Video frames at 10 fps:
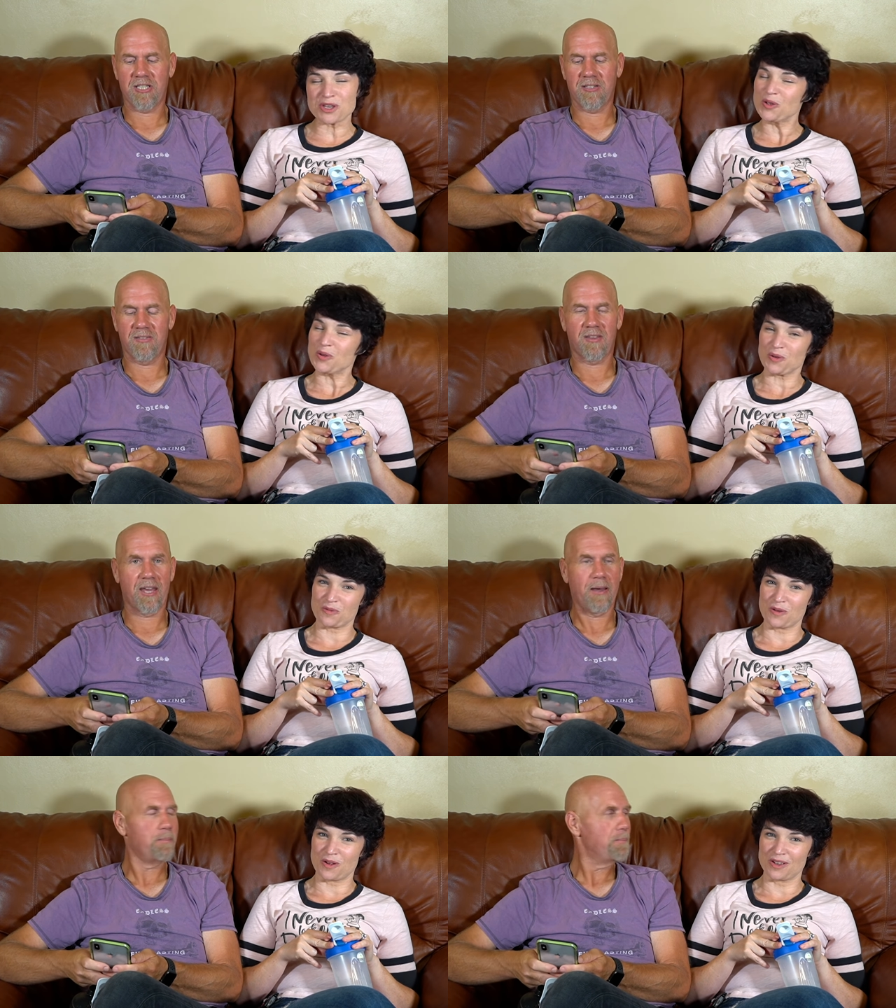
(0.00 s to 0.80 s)
Speaker 1: So
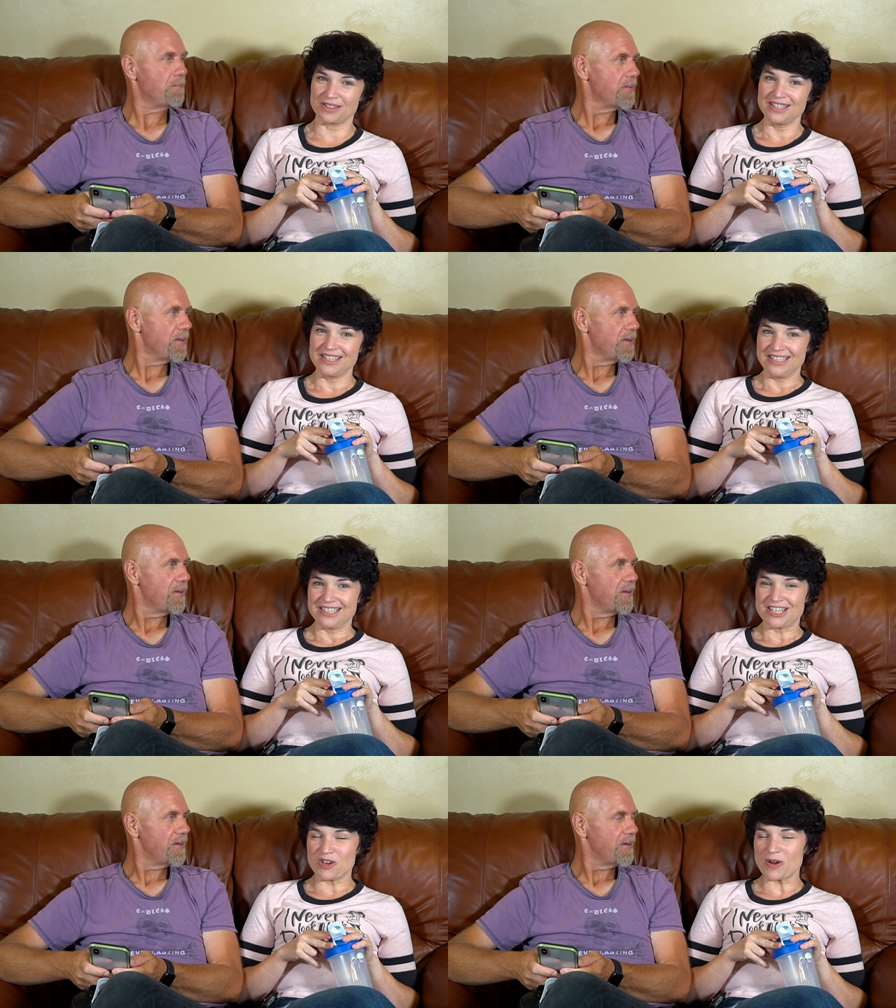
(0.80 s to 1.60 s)
beautiful.
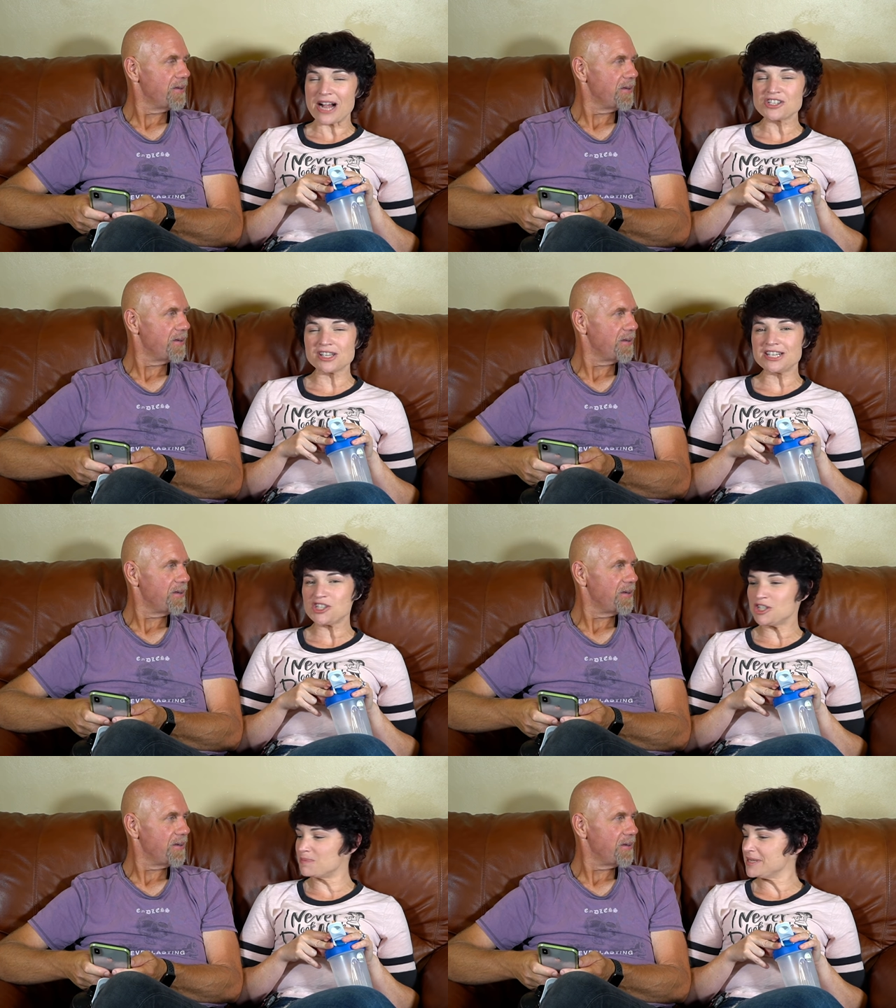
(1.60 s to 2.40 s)
Kim.
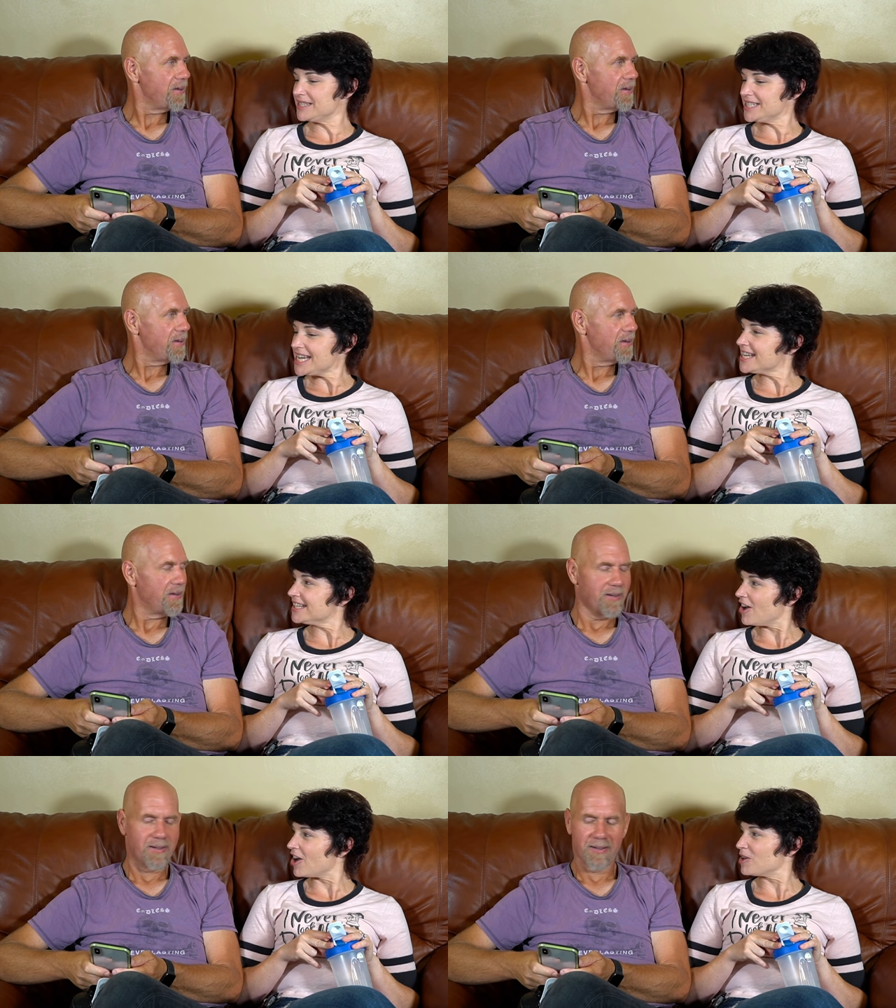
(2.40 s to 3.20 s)
Congratulations, Miz
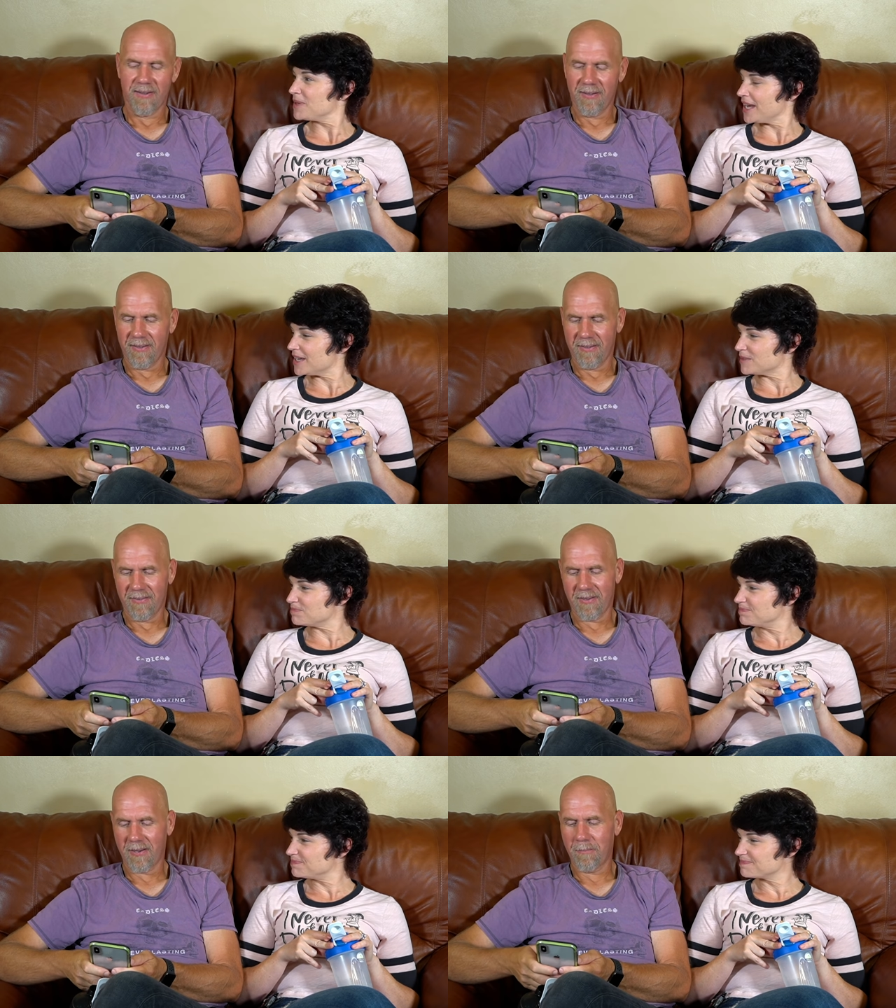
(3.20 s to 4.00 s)
ten Carb
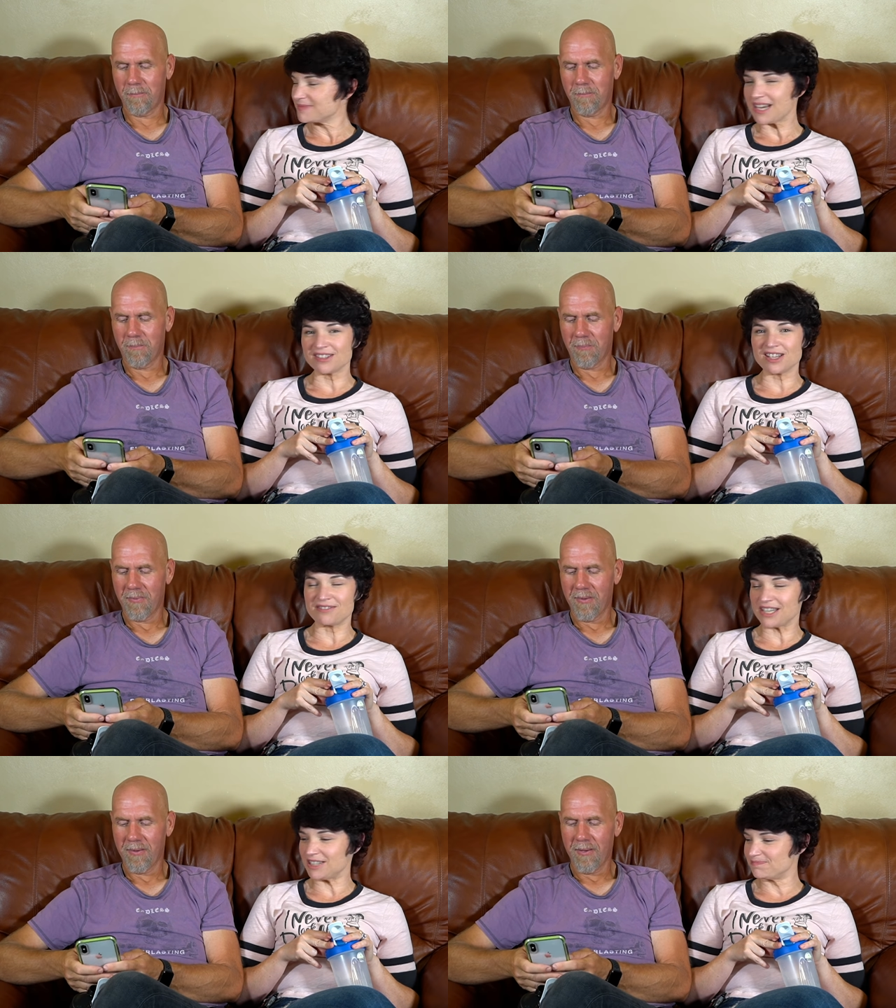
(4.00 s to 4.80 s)
Kim. So, I
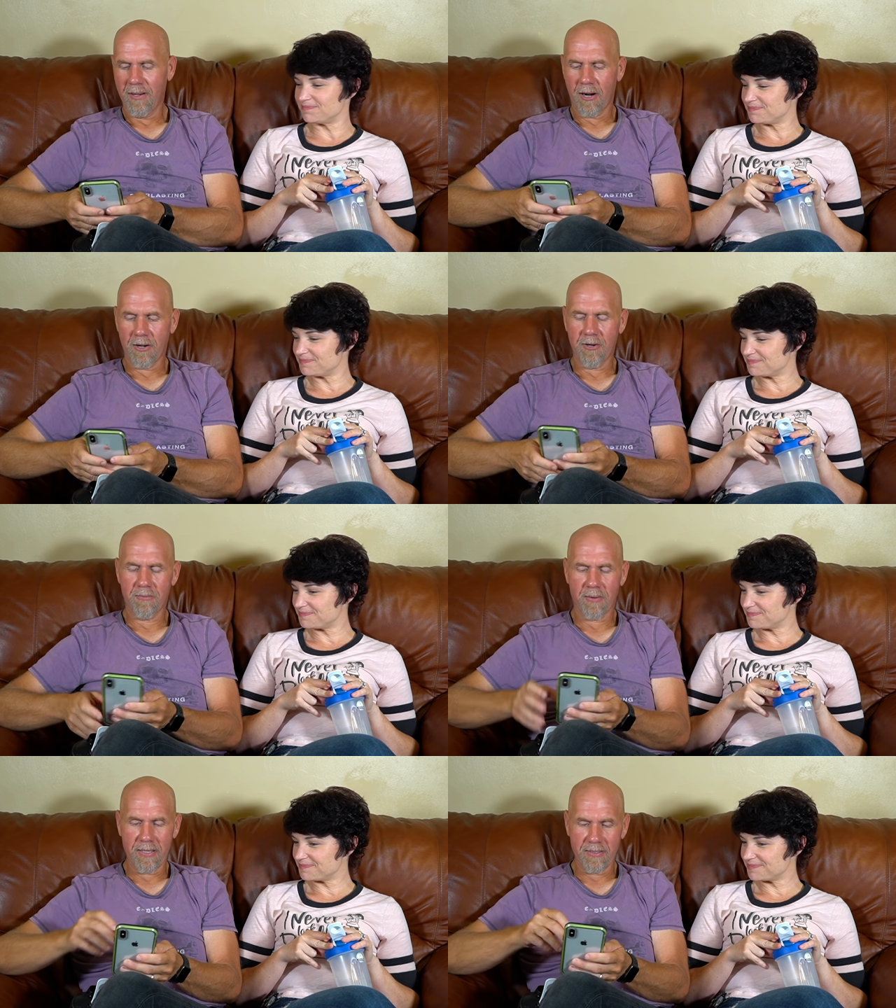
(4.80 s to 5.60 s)
love it.
Speaker 2: Are
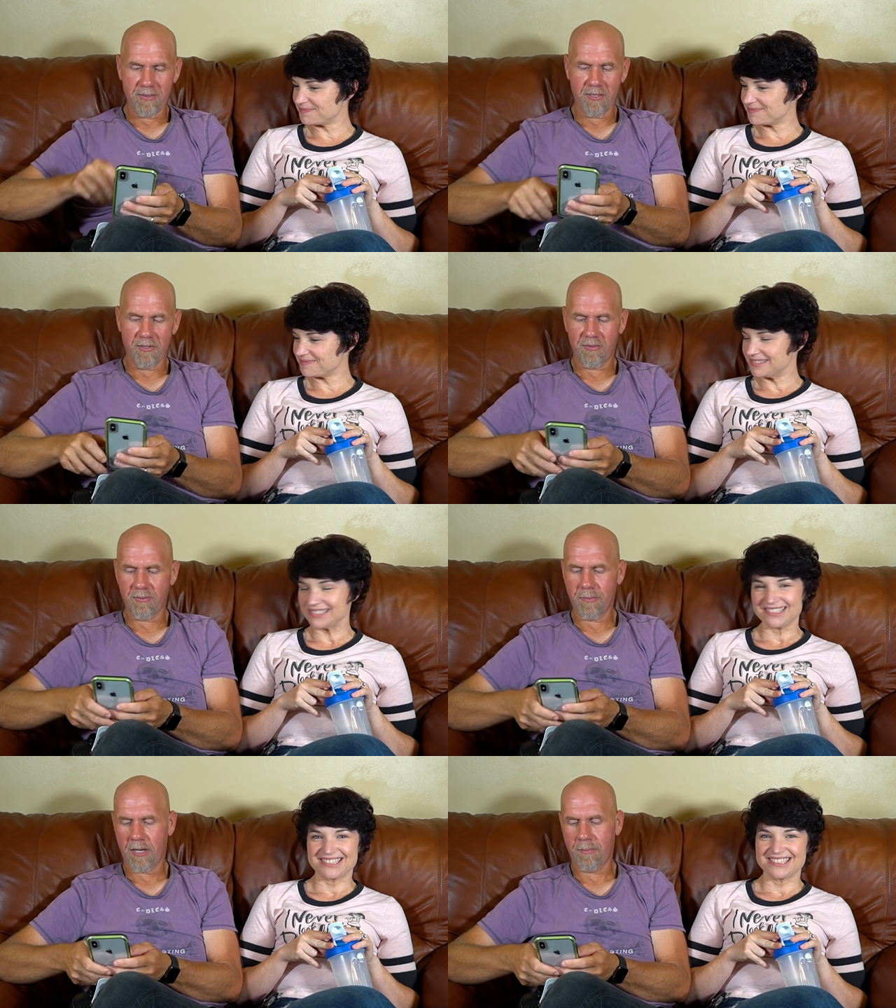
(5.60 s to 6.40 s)
you ready to do
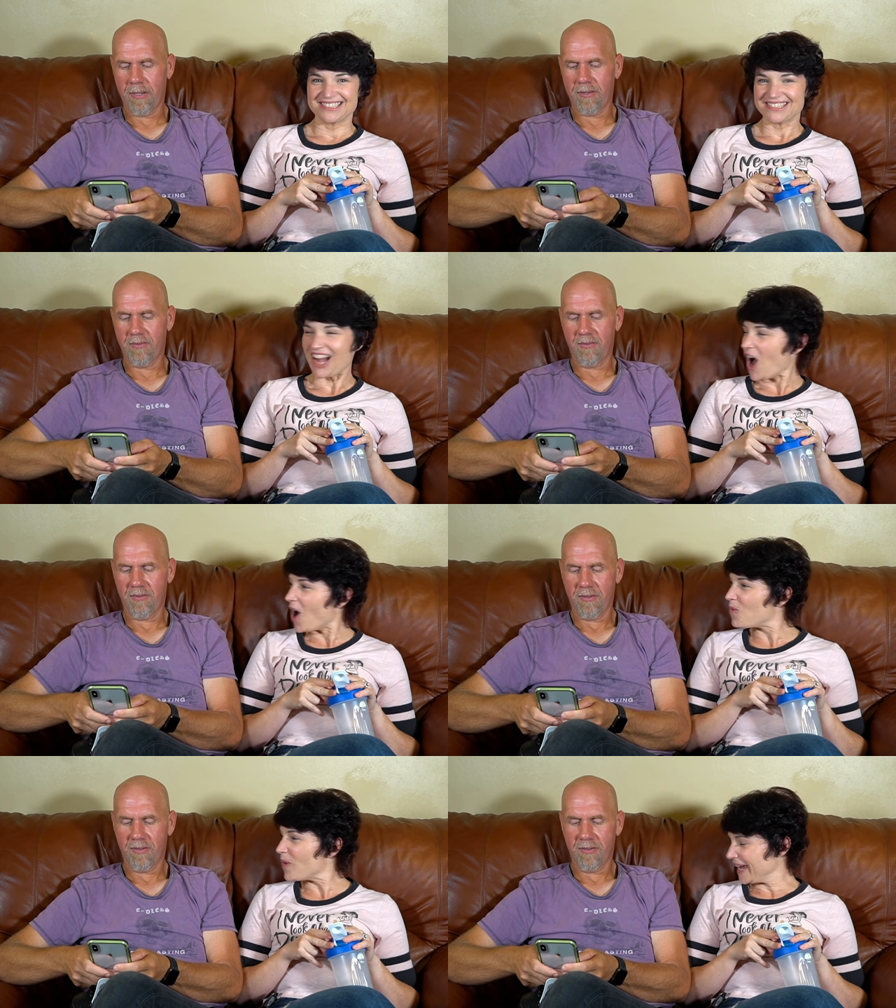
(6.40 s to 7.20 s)
some comments?
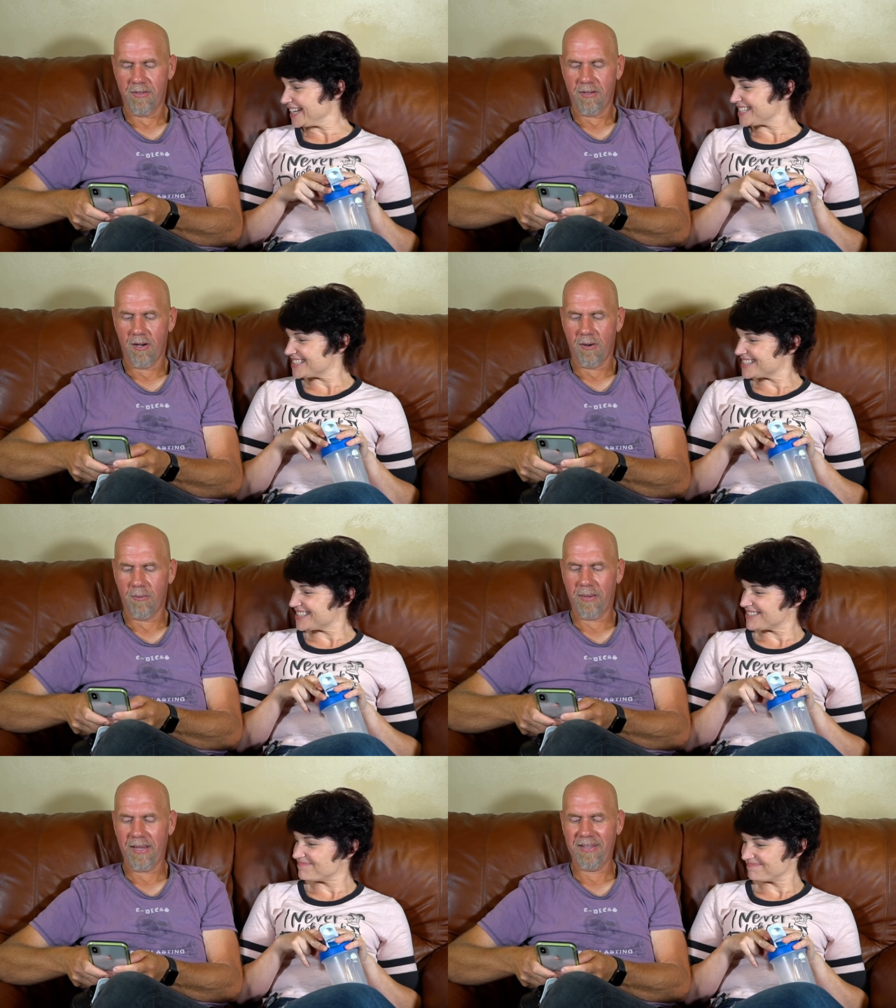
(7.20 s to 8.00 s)
Speaker 1: Always.
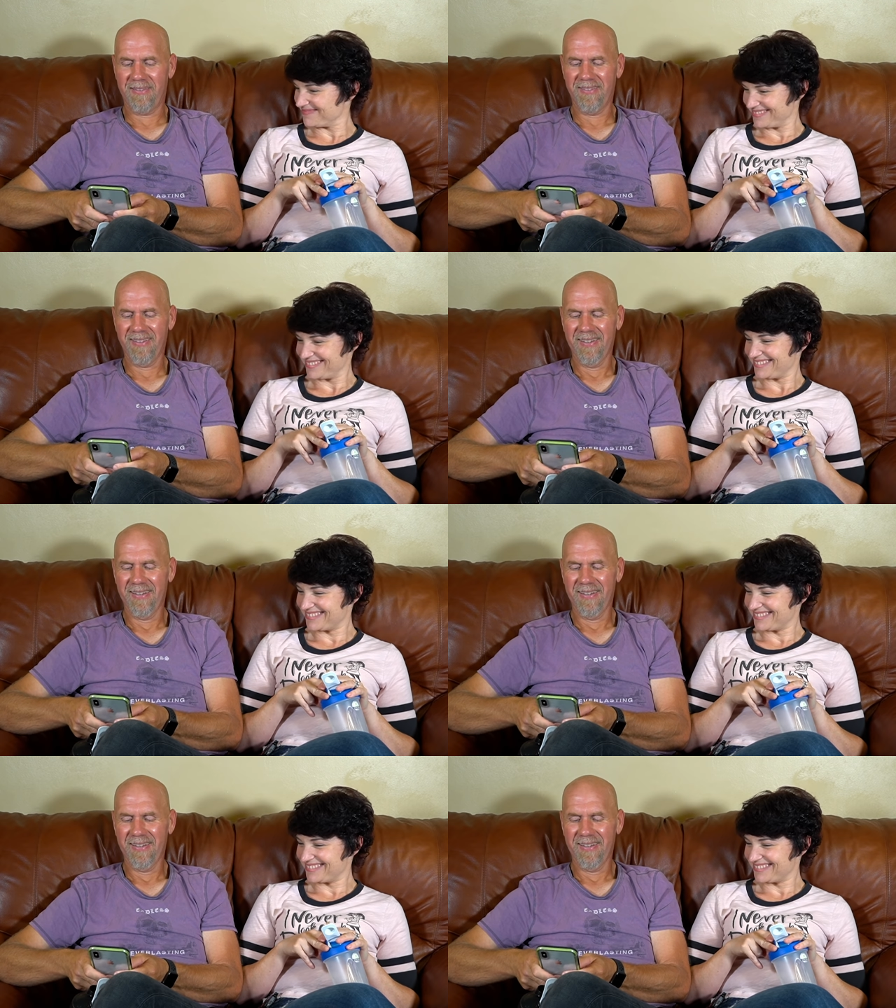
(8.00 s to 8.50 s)
Speaker 2: Always.